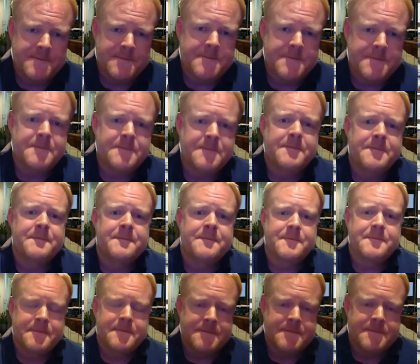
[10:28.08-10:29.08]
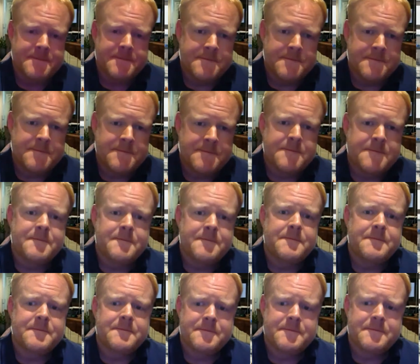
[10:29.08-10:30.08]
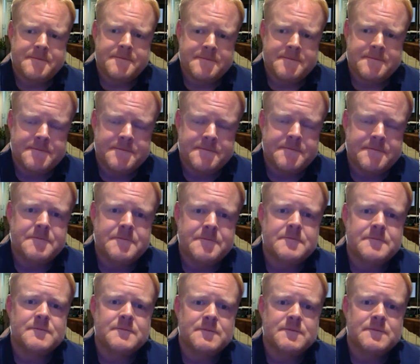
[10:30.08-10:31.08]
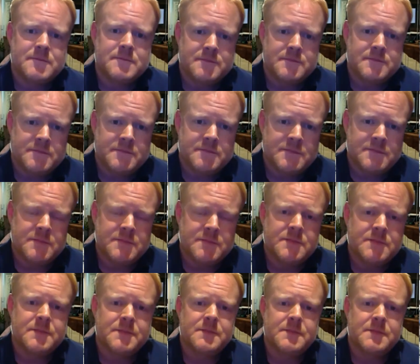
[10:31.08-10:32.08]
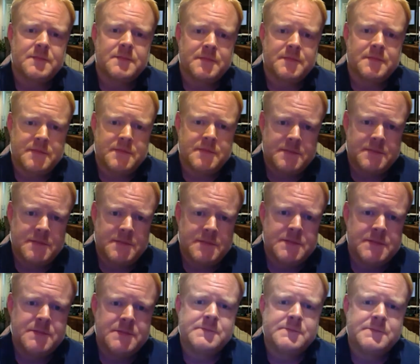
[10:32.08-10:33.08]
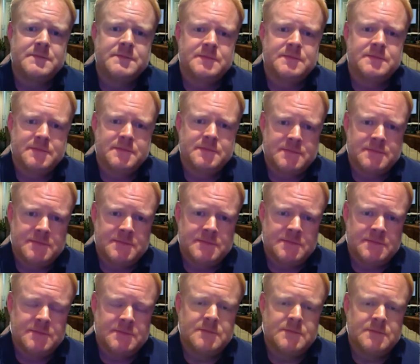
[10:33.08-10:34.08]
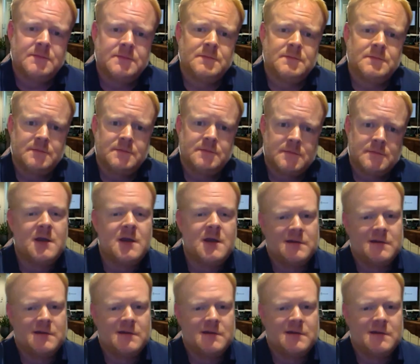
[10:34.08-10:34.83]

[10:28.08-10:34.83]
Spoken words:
This person isn't speaking.